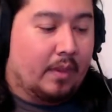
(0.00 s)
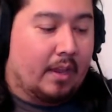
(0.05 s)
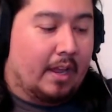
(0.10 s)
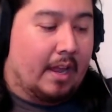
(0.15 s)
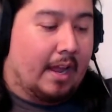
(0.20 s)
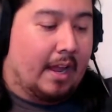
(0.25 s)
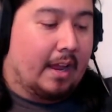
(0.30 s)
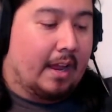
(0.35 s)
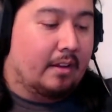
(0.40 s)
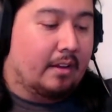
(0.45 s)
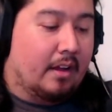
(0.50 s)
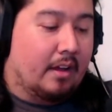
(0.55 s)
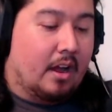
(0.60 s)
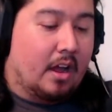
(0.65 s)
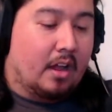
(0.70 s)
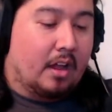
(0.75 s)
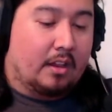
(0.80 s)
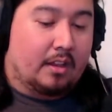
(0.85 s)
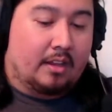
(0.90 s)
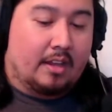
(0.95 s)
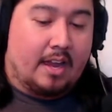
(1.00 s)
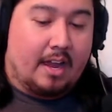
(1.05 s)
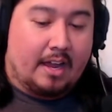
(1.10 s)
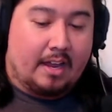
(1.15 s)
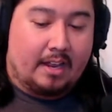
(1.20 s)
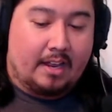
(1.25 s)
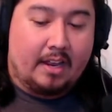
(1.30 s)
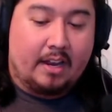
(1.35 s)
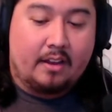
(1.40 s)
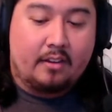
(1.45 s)
And yeah,
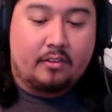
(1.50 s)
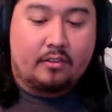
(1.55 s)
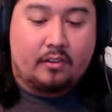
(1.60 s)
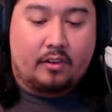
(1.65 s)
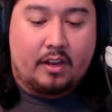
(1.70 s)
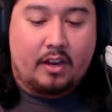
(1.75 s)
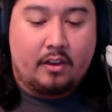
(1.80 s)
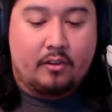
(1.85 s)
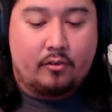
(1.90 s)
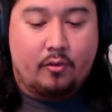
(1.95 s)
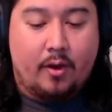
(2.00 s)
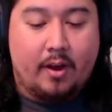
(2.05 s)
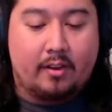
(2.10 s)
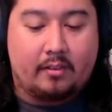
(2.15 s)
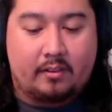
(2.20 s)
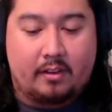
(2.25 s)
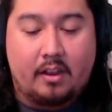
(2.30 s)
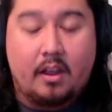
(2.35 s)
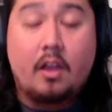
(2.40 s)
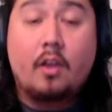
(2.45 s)
it is crazy.